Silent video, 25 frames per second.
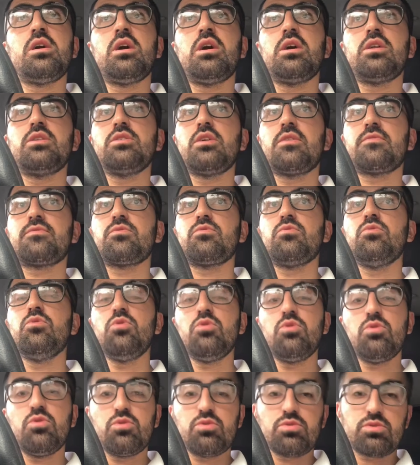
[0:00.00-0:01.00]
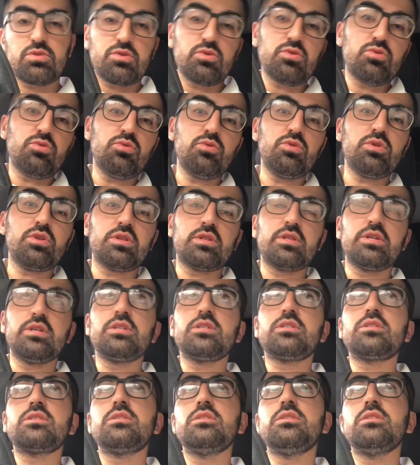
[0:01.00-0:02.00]
And you have to all do all of
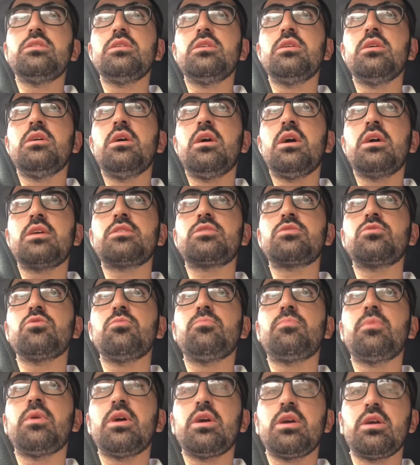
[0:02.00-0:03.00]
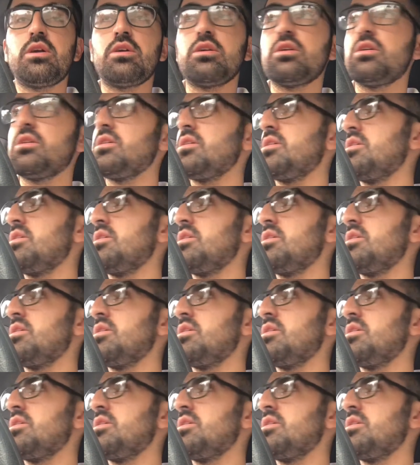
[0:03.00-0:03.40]
this and still pay